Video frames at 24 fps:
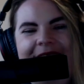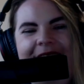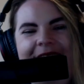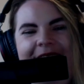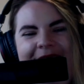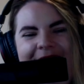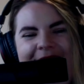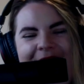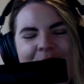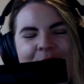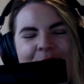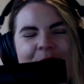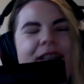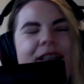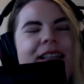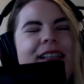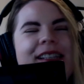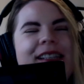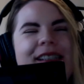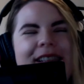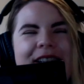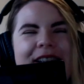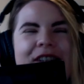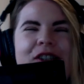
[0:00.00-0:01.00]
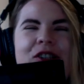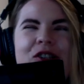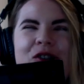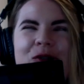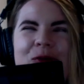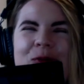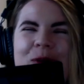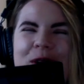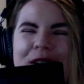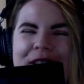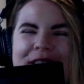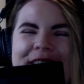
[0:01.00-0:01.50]
And I've been listening to
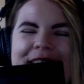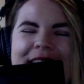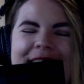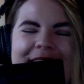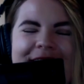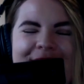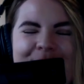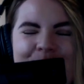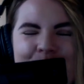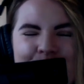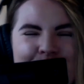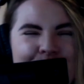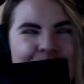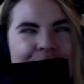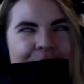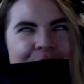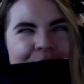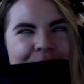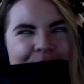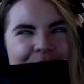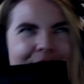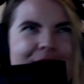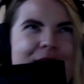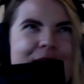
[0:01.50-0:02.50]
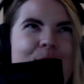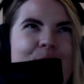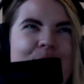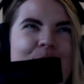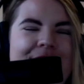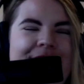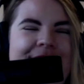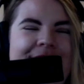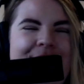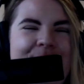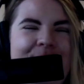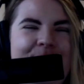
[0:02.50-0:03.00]
your podcast before I go to sleep
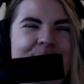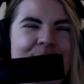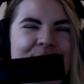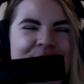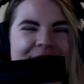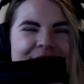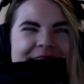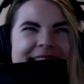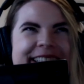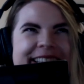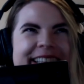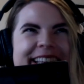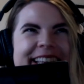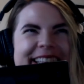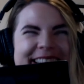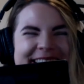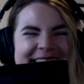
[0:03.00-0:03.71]
at night, by the way.